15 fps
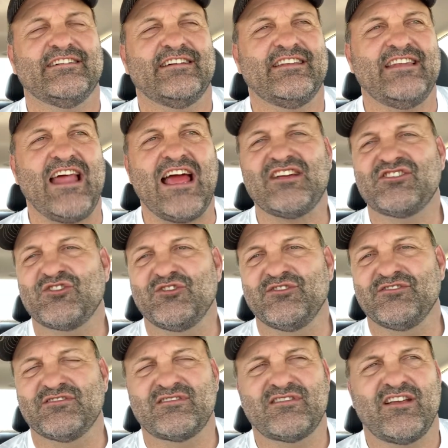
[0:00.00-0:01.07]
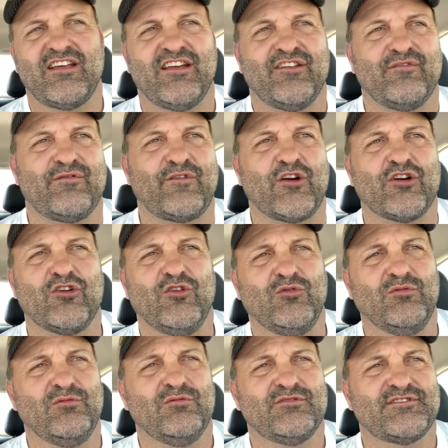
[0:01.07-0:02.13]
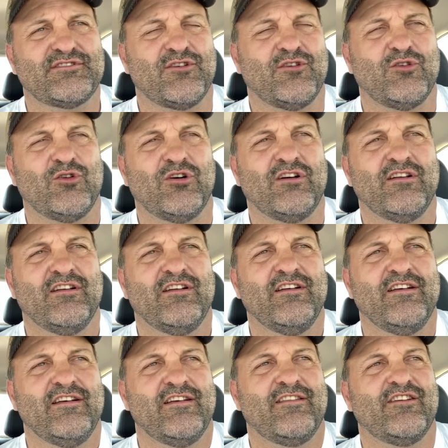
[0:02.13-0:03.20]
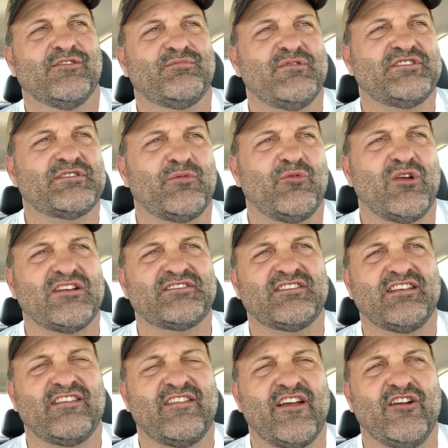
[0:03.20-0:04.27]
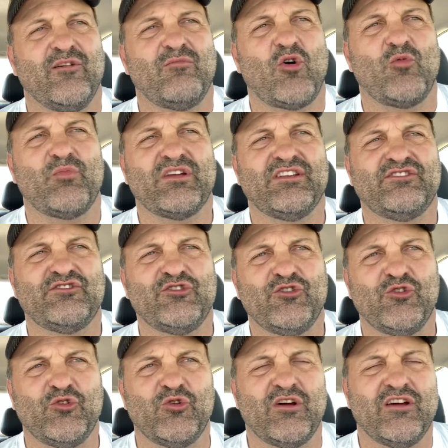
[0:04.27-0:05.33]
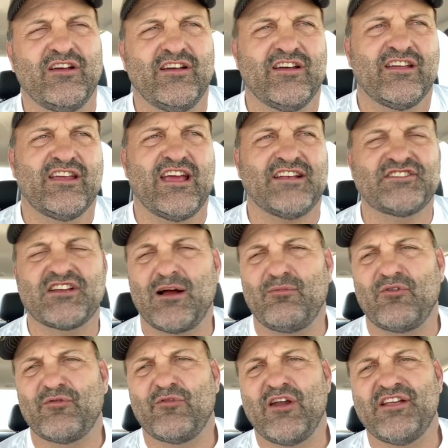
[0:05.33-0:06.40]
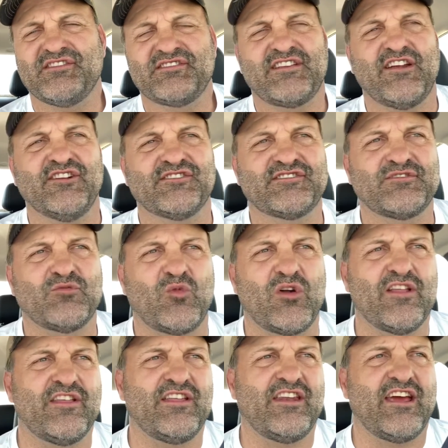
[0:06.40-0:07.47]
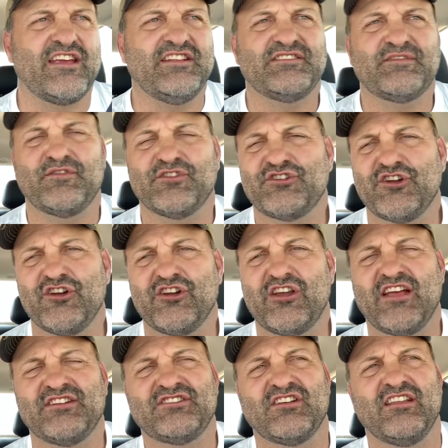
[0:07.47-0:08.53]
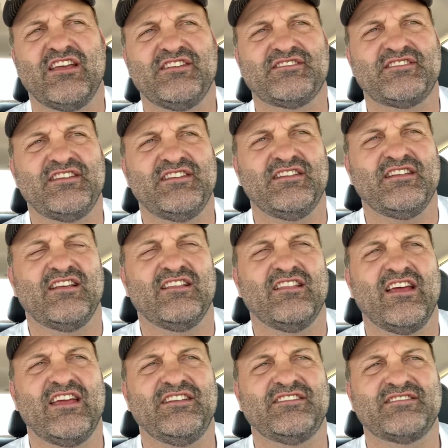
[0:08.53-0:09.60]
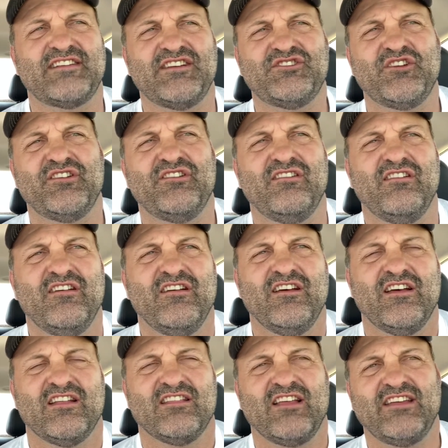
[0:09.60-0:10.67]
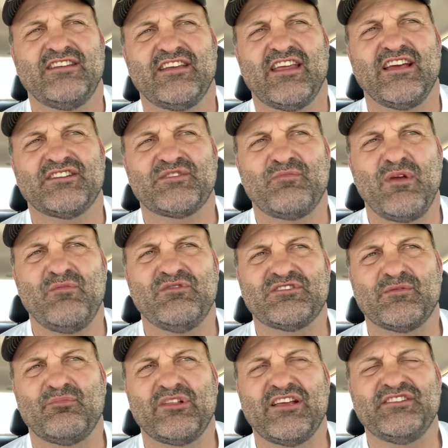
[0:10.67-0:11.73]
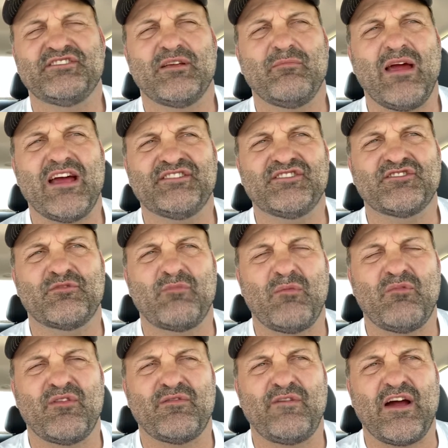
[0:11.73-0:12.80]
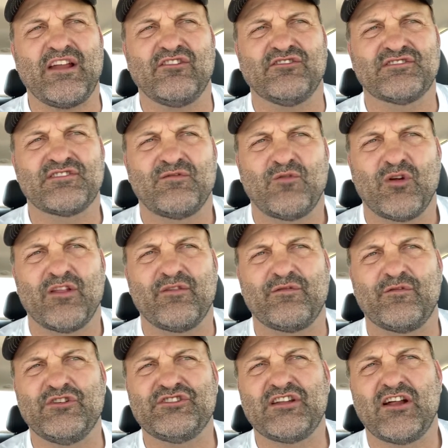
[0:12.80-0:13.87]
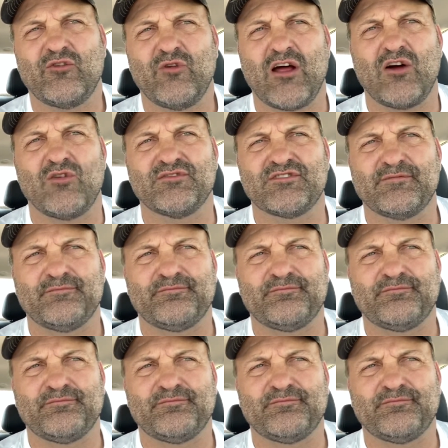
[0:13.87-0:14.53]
Nationals in Fargo. So there'll be some wrestling there. I'm hoping to catch a couple friends there one of the nights for sure, catch a late session. Like to catch maybe some placing matches, or maybe the finals of one of the freestyle rounds.